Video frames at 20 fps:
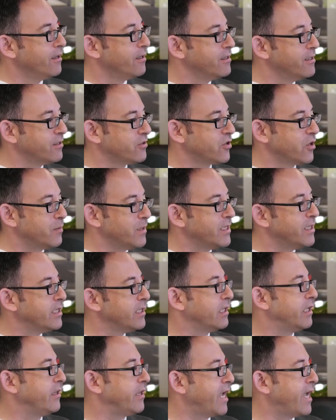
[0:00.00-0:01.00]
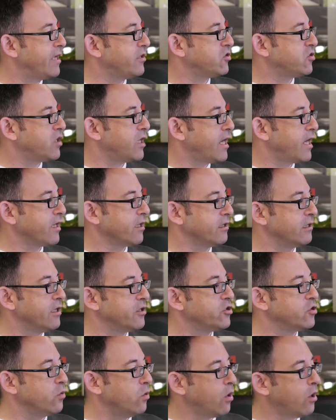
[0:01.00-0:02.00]
It's going to be a needle in the haystack
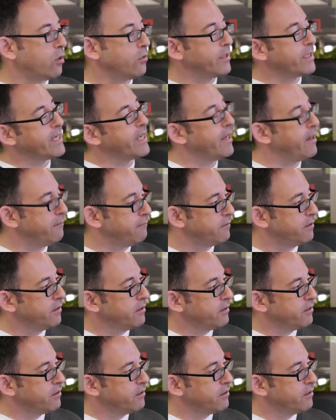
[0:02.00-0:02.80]
unless you already have,